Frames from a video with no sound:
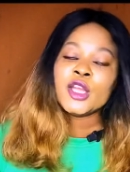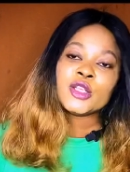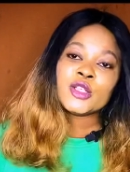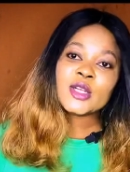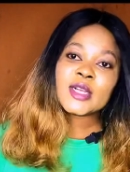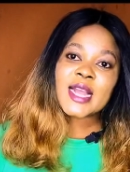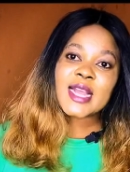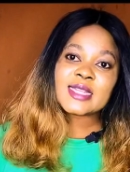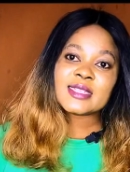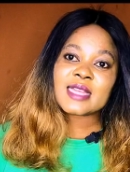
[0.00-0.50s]

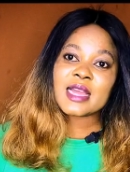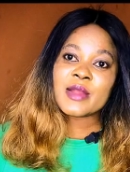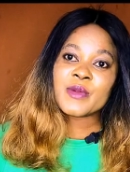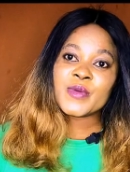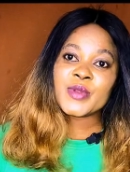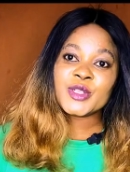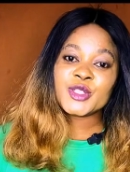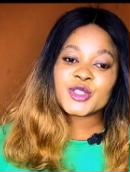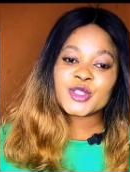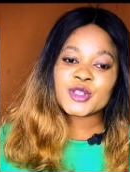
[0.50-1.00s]
you guys
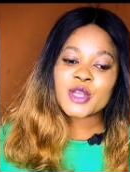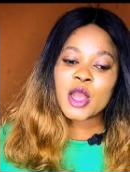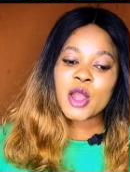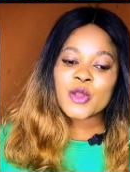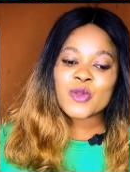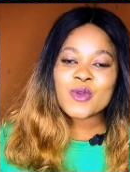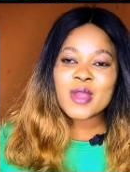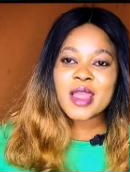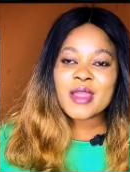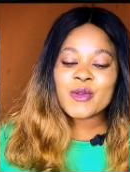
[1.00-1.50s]
are rich
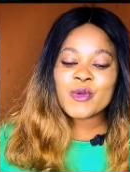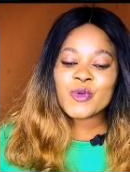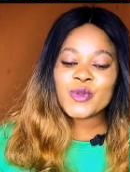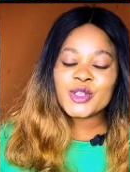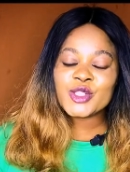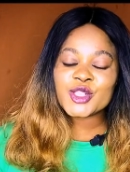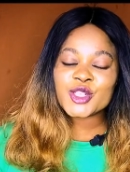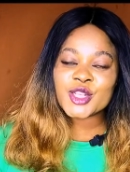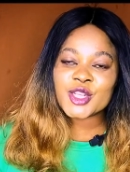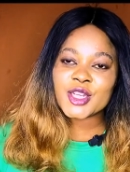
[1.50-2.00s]
now, you are a
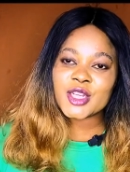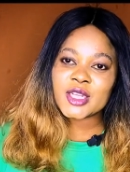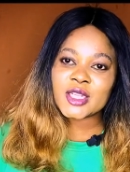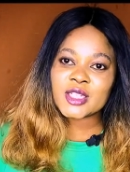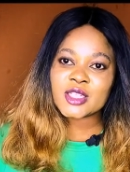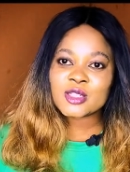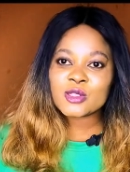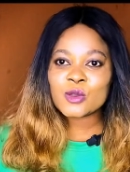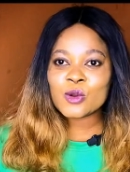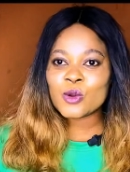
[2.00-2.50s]
rich
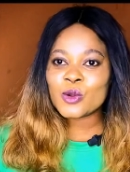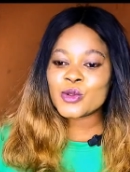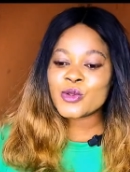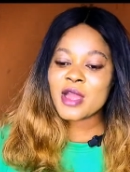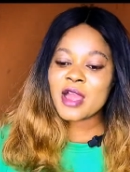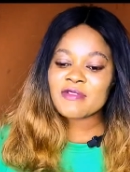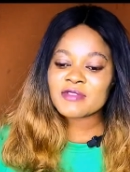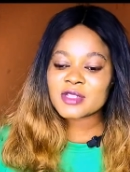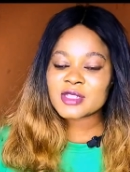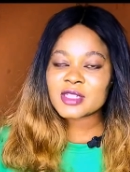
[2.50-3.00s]
kid, so
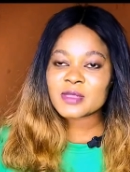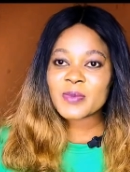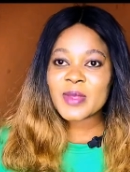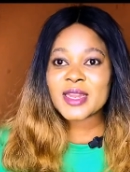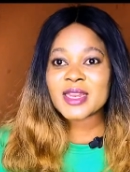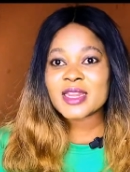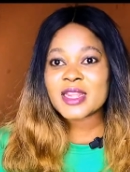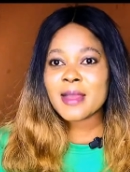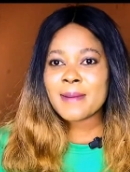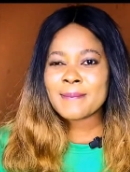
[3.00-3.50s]
you have to
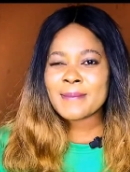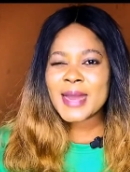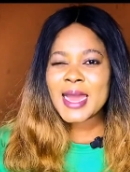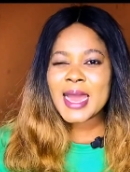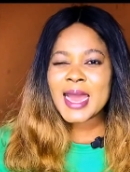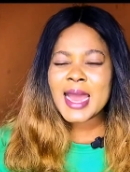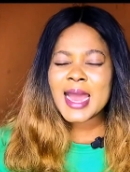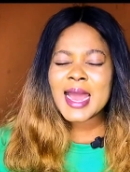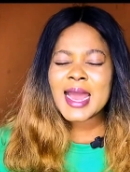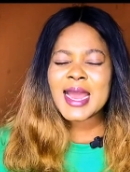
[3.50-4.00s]
spend your
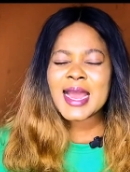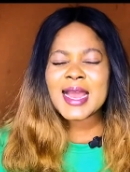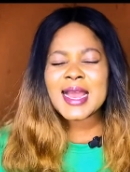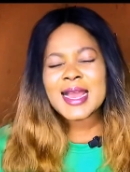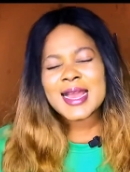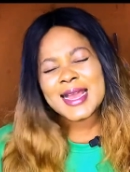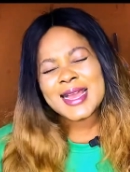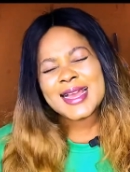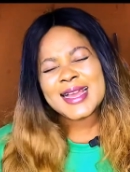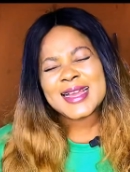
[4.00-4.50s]

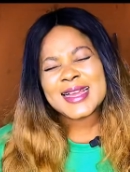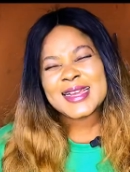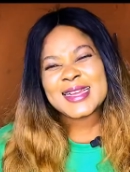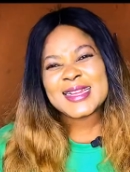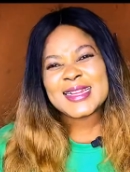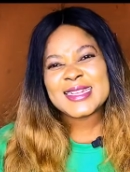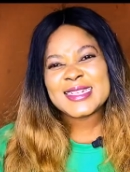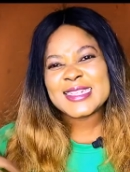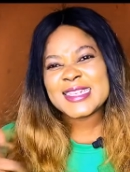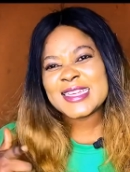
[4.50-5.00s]

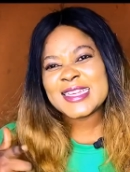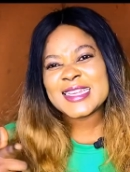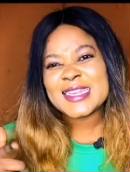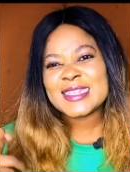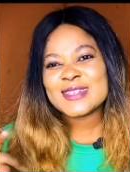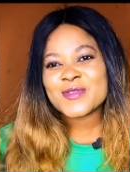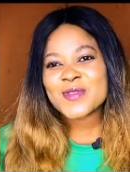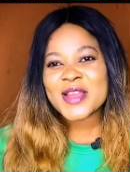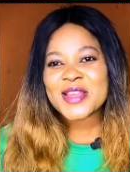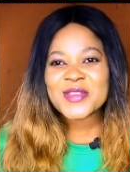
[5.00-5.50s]

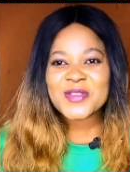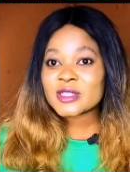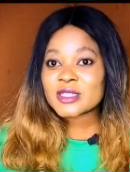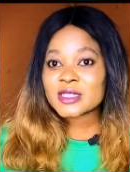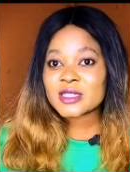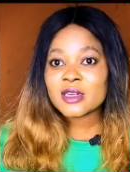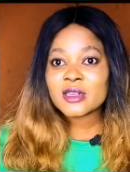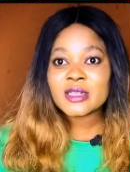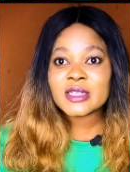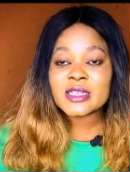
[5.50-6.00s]
money.
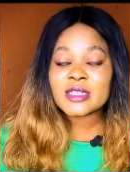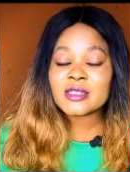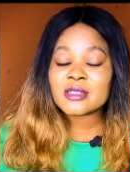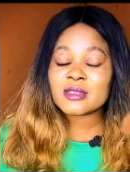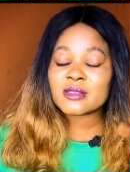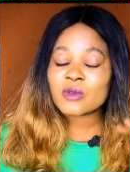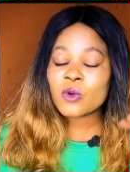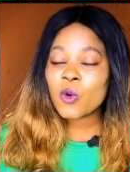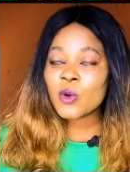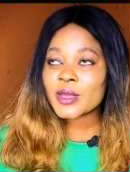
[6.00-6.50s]
Hostel
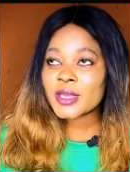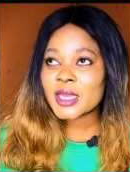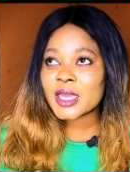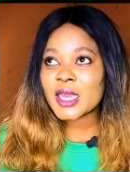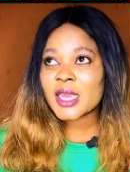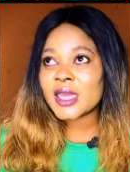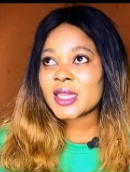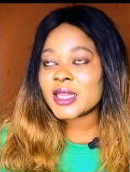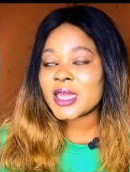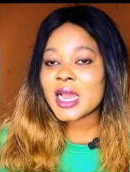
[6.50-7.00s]
is
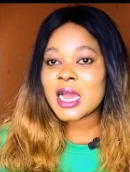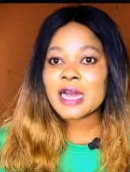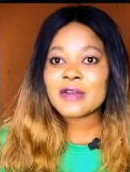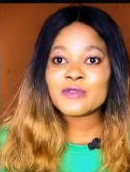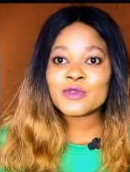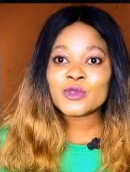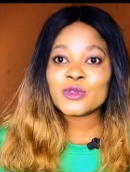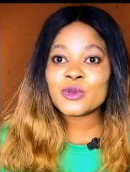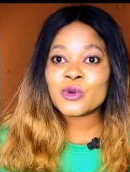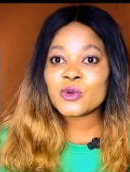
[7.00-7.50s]
okay, they
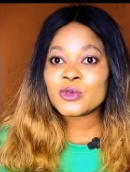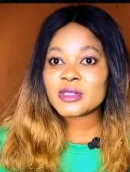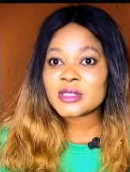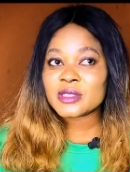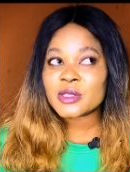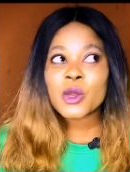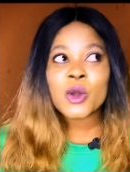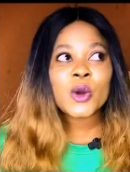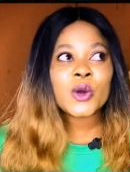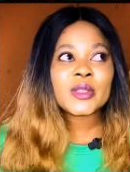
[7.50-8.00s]
have good
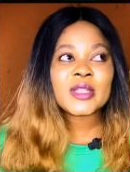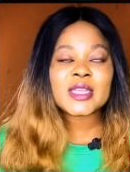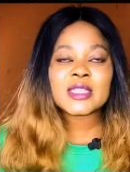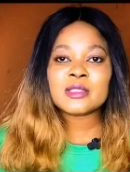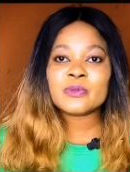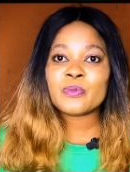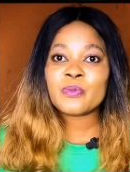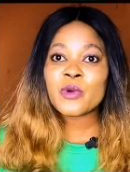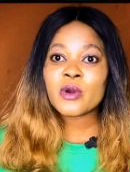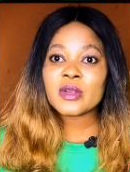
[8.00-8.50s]
hostel.
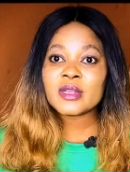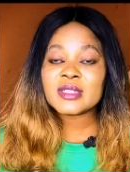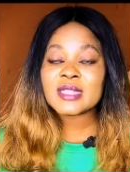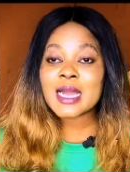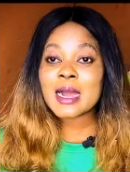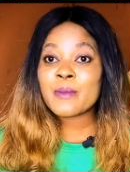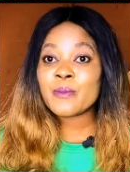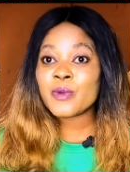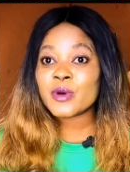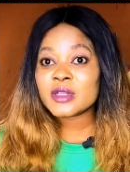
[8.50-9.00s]
There's
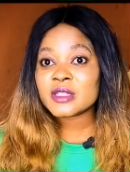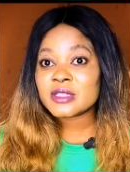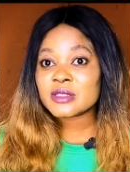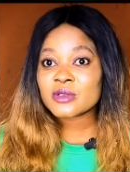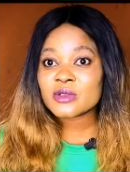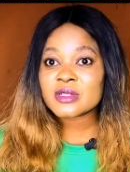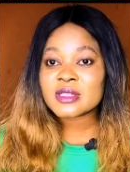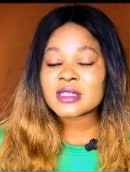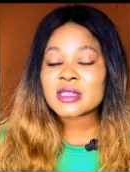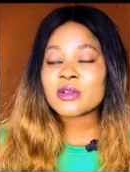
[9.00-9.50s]

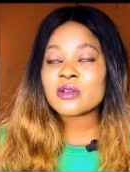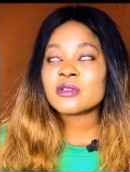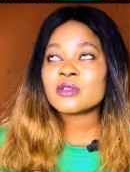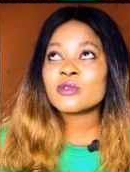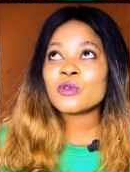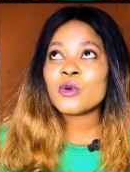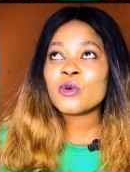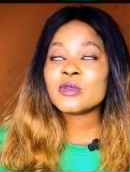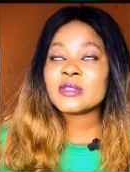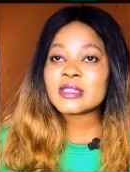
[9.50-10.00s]
boys to
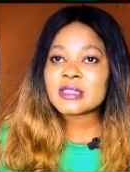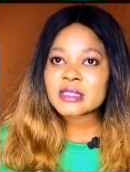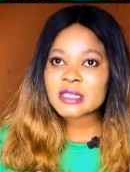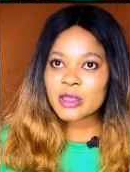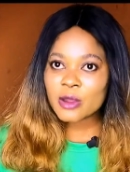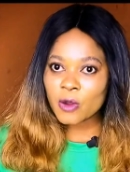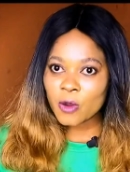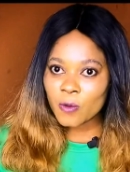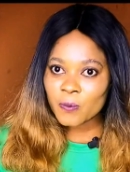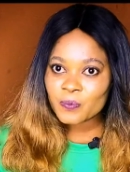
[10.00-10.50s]
sales
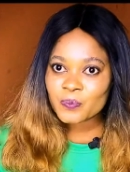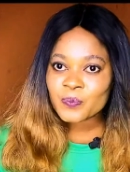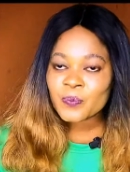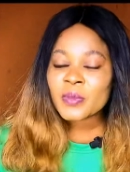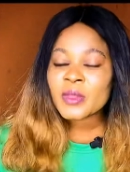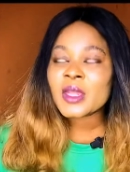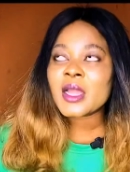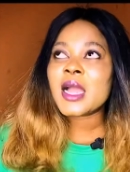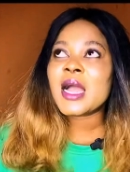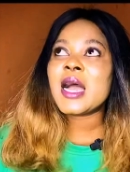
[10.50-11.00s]
hostel
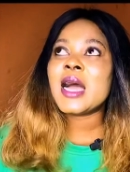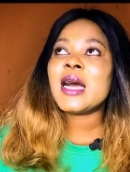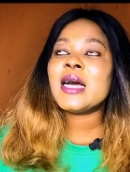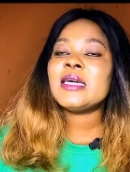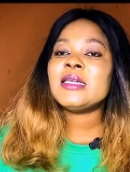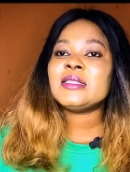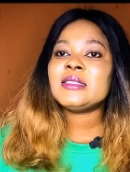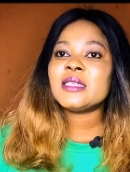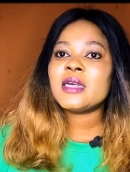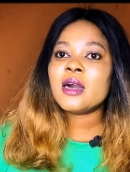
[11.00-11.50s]

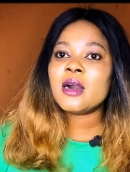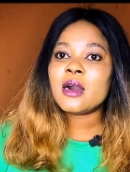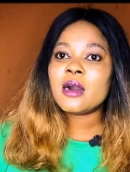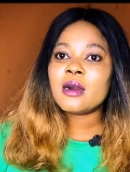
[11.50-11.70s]
and